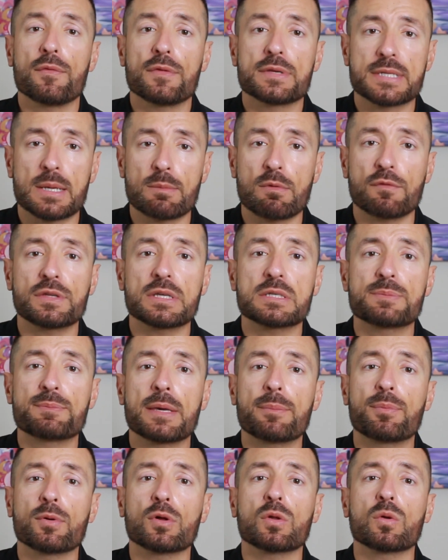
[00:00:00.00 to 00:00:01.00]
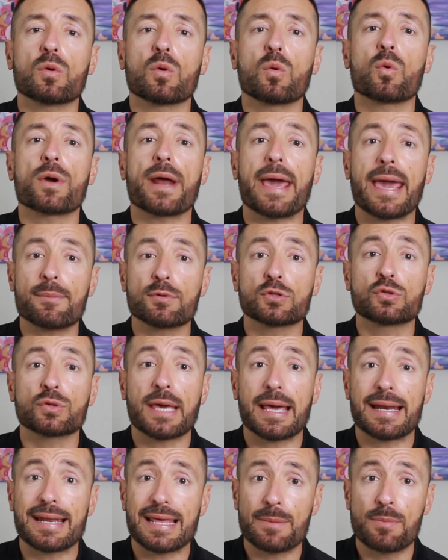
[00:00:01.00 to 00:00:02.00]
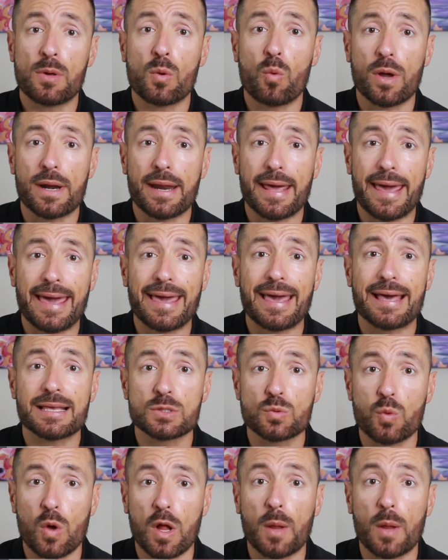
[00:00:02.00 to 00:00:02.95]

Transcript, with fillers: some of these people were able to get EB1A as